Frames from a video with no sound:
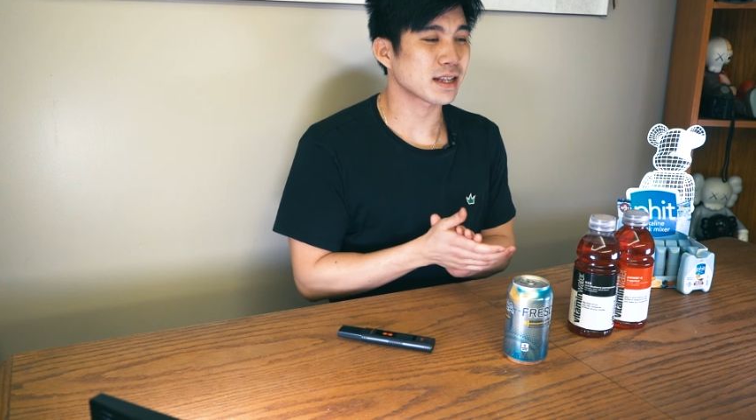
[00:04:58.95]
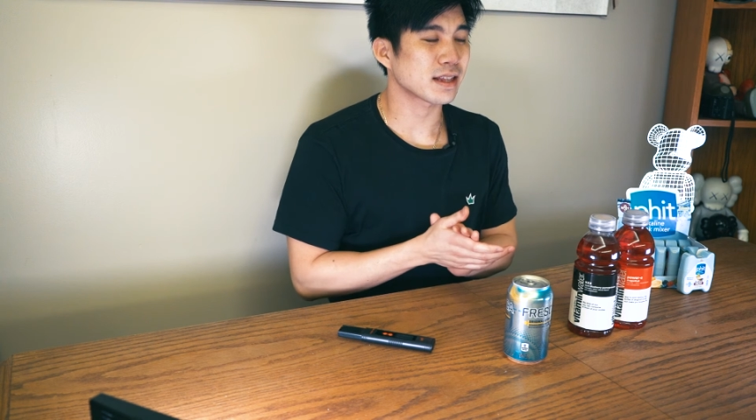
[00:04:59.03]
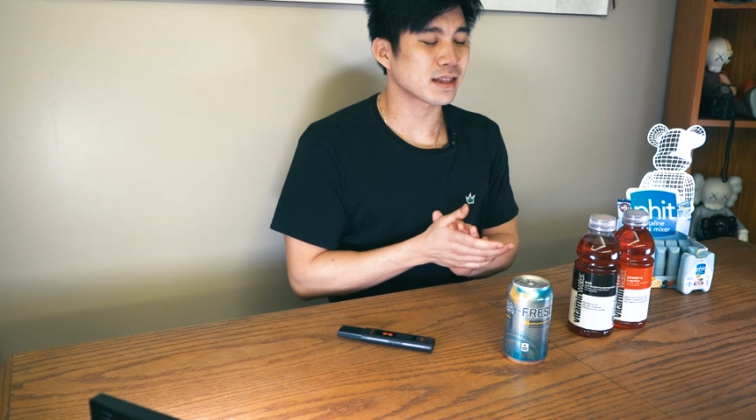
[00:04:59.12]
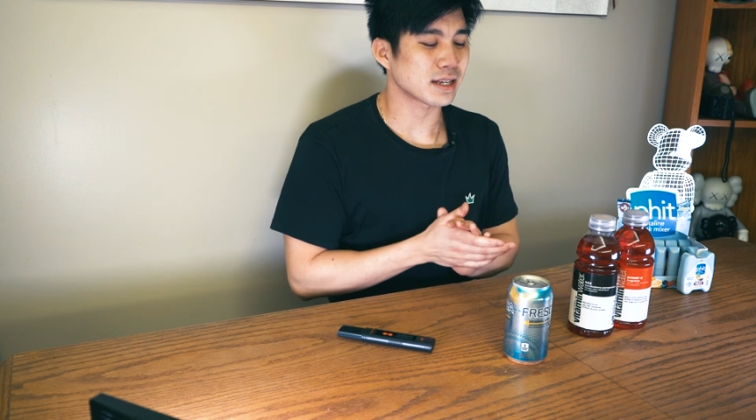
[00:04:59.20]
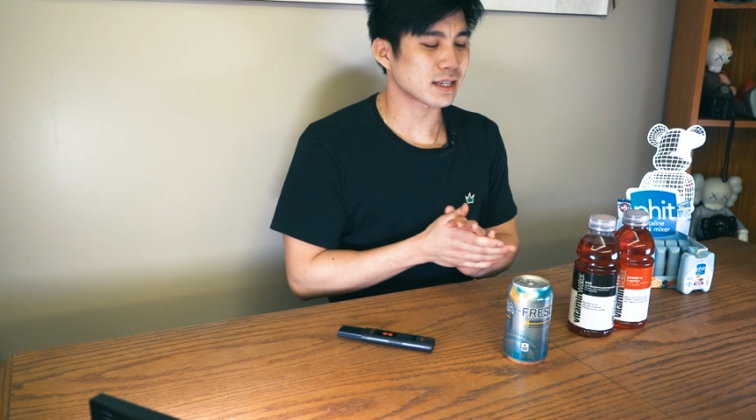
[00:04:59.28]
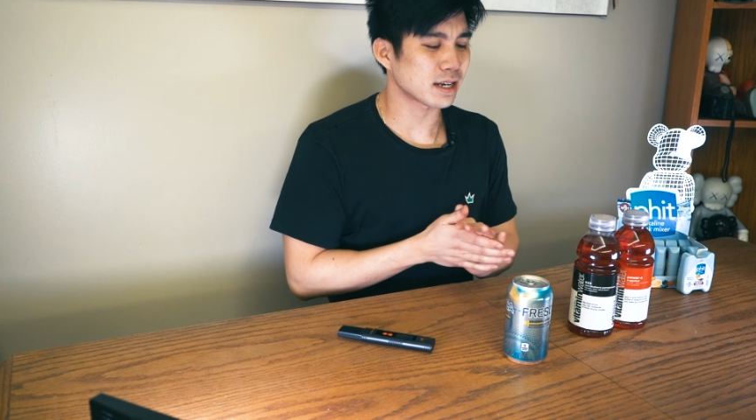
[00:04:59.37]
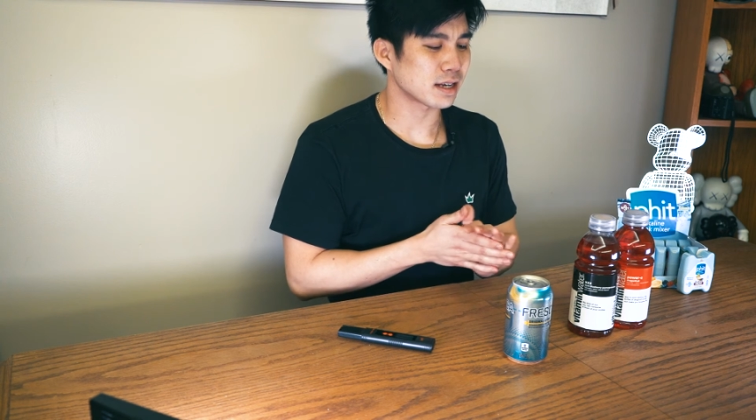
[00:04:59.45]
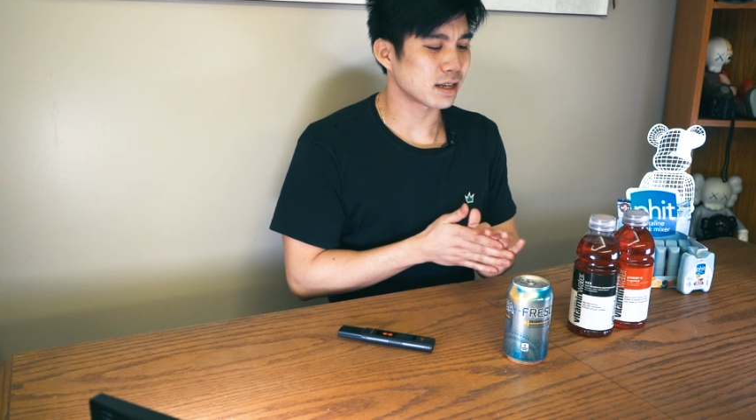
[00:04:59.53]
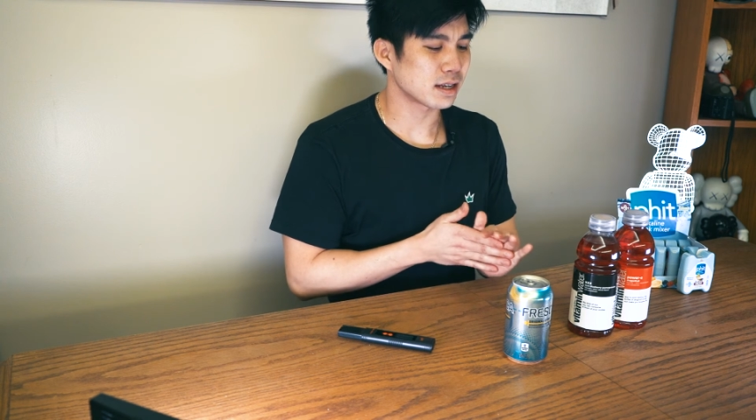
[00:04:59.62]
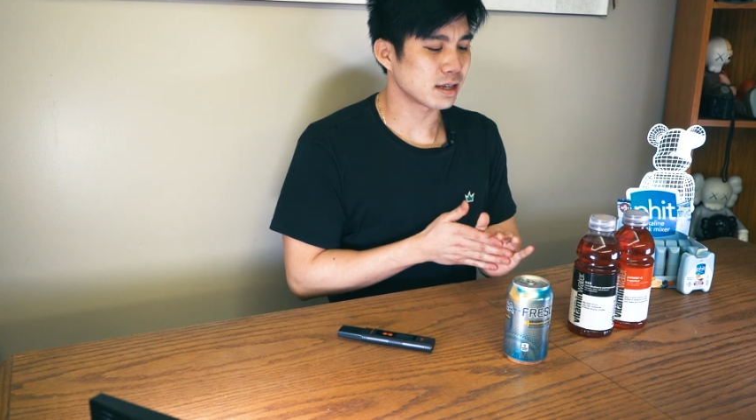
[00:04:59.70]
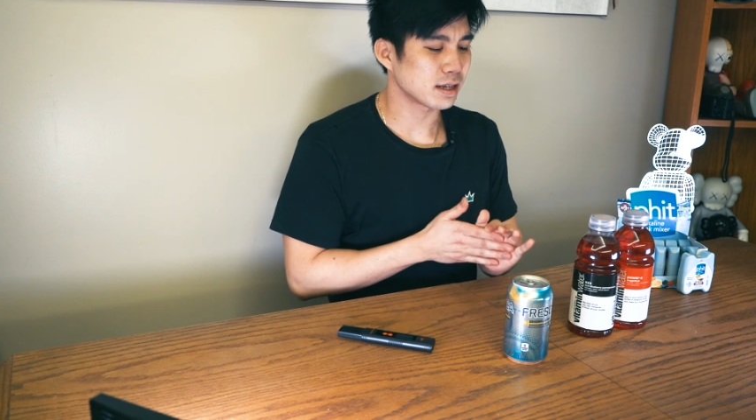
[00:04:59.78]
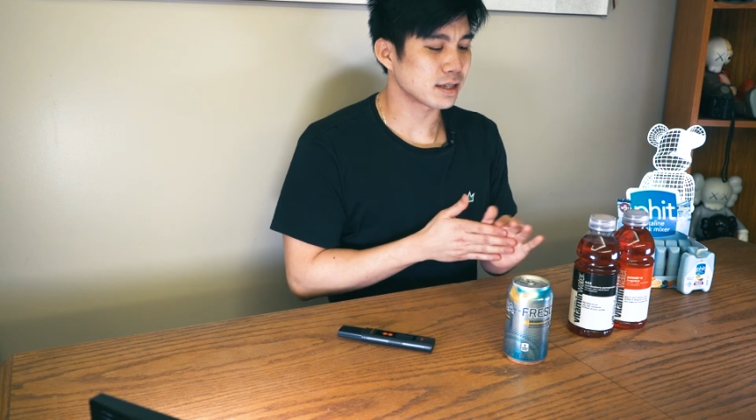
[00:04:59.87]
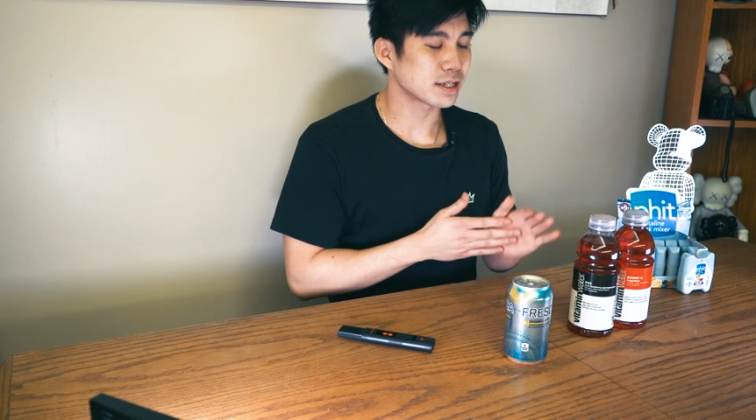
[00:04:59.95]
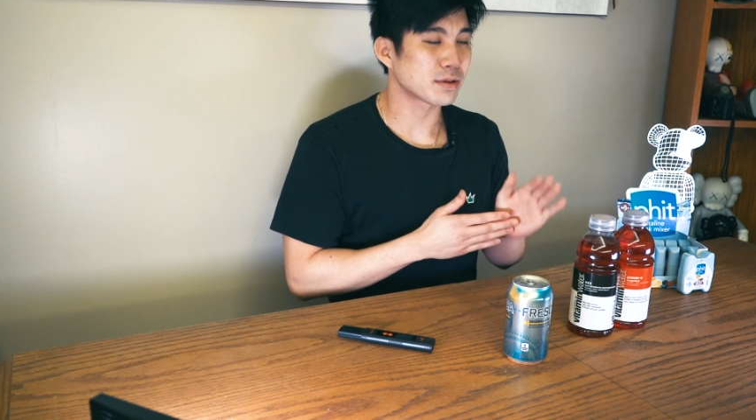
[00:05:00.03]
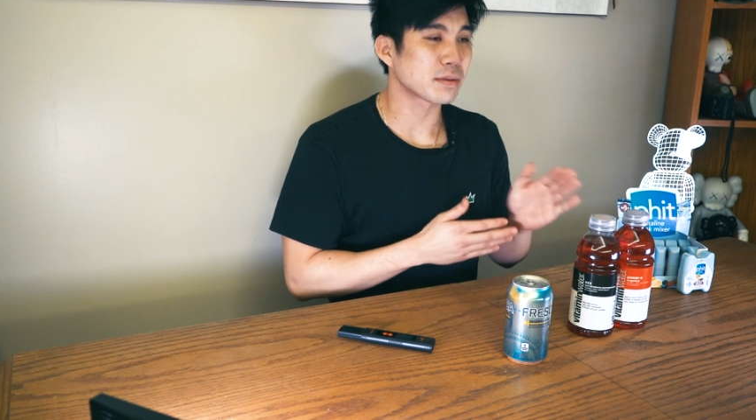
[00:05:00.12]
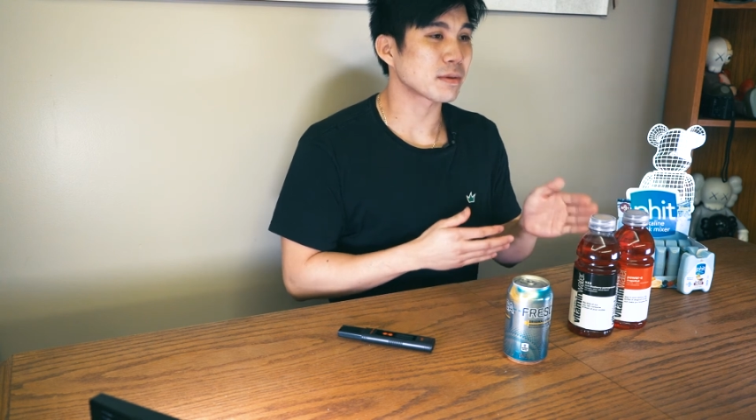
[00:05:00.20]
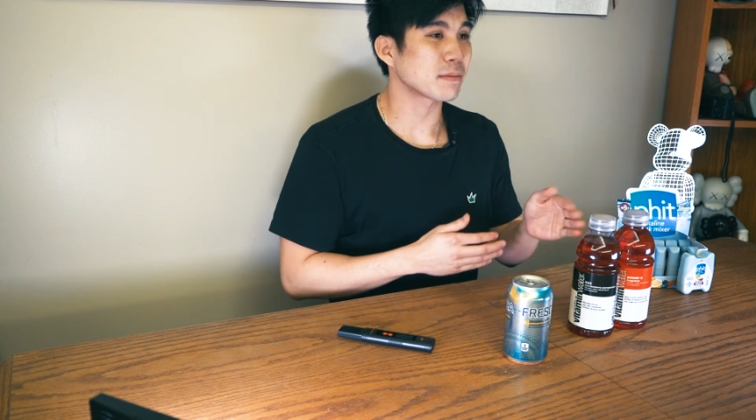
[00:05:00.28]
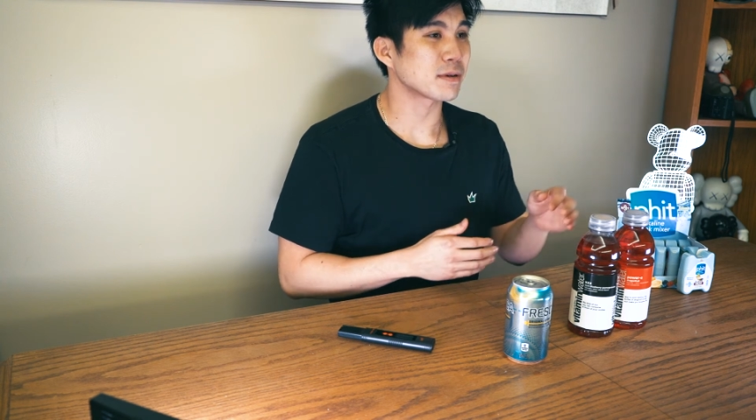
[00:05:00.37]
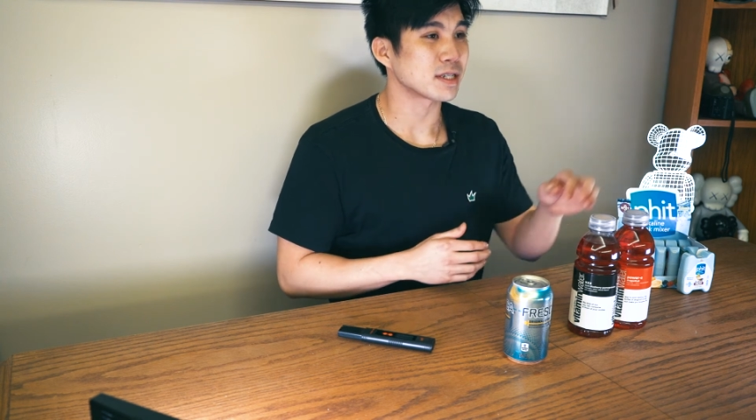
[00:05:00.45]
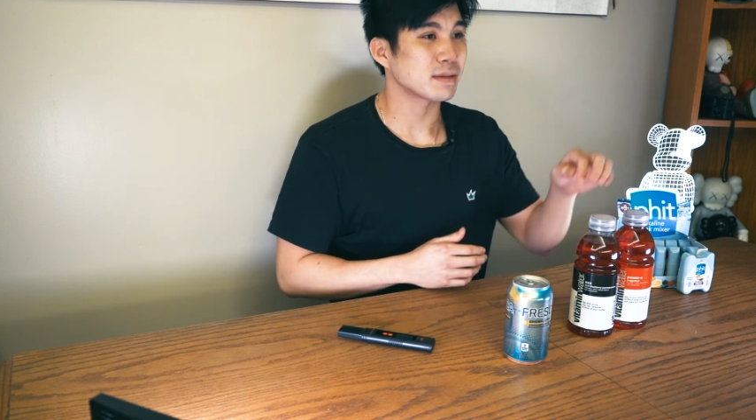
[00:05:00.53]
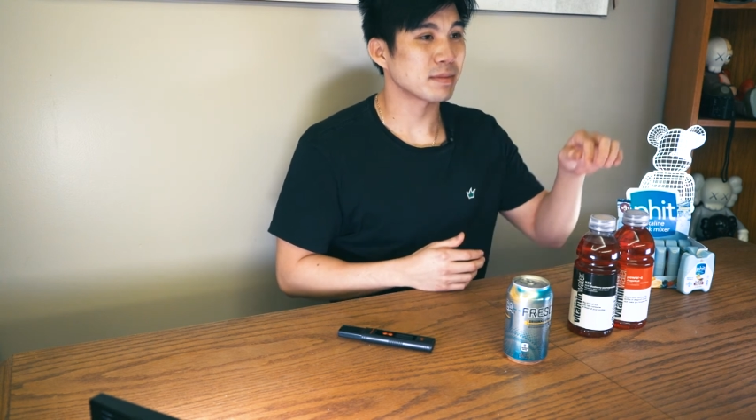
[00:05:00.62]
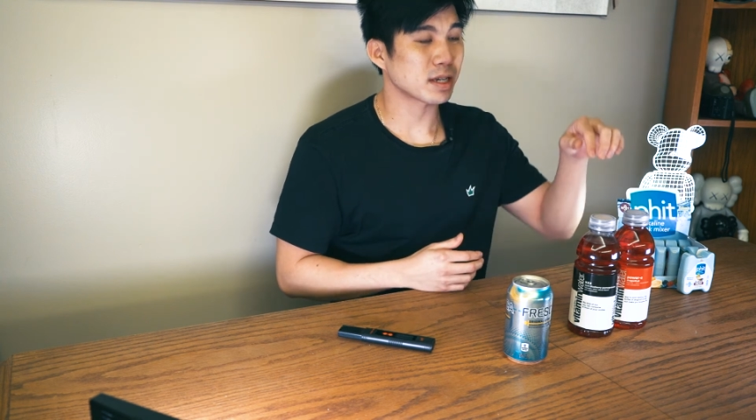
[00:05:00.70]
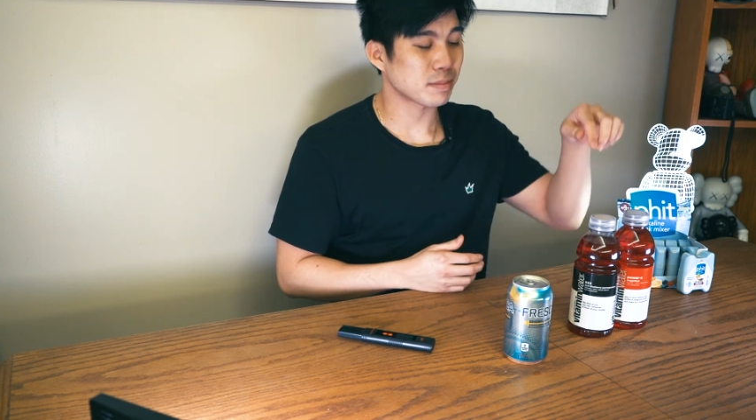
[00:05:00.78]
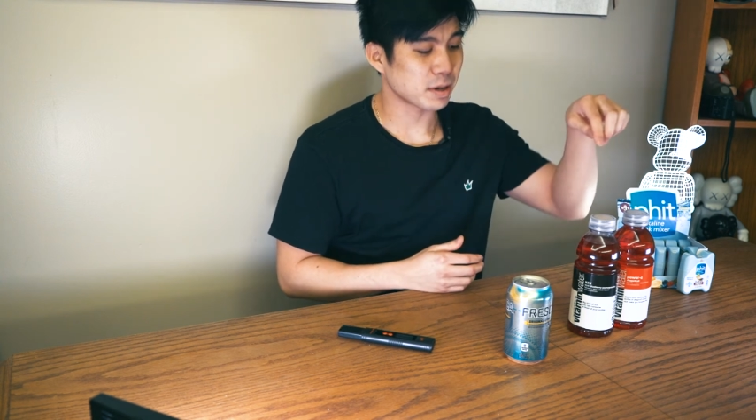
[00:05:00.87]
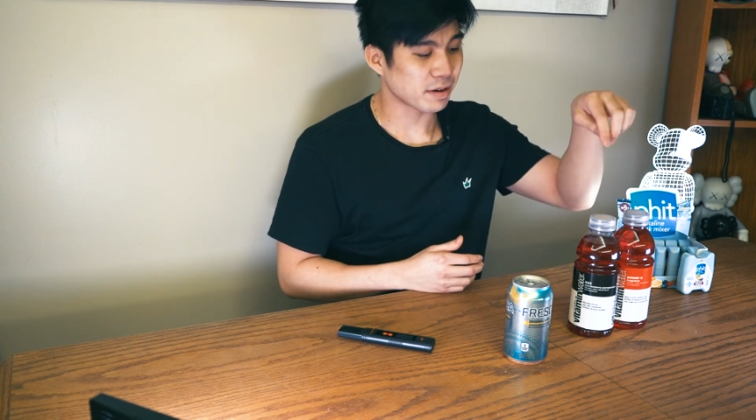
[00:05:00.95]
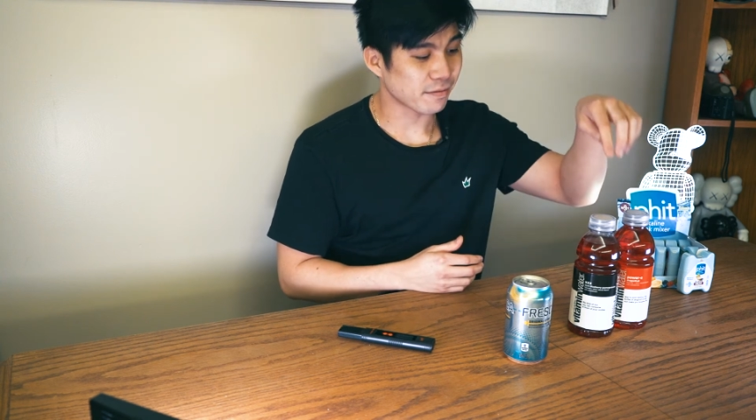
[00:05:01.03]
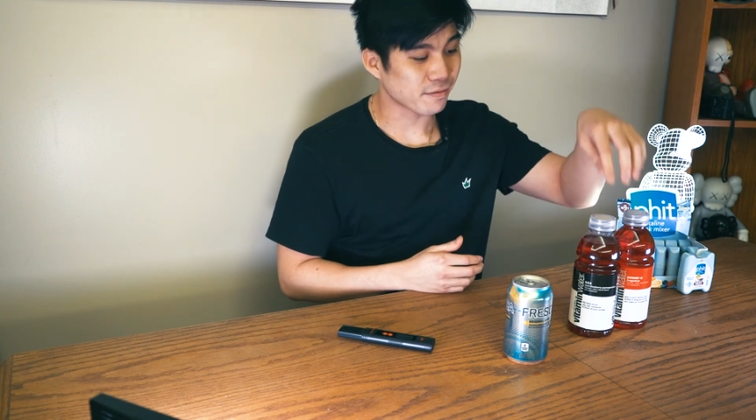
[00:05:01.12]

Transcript: And you might not you might think that's a weird comparison